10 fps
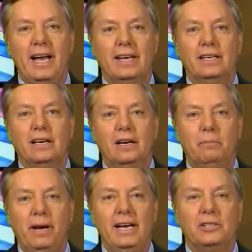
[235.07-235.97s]
was
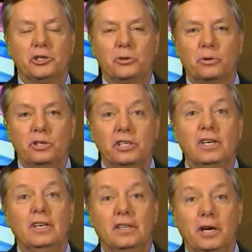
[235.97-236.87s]
uh, passed,
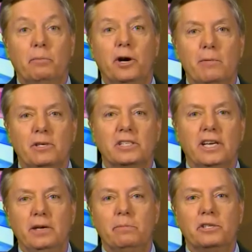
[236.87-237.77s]
George. They
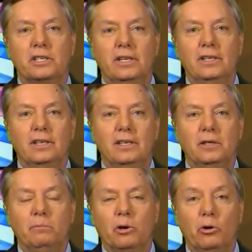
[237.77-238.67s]
promised 8%
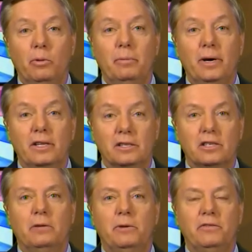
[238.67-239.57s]
unemployment by the
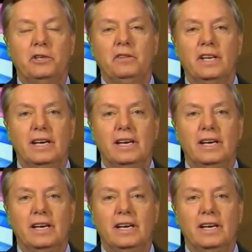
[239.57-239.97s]
summer of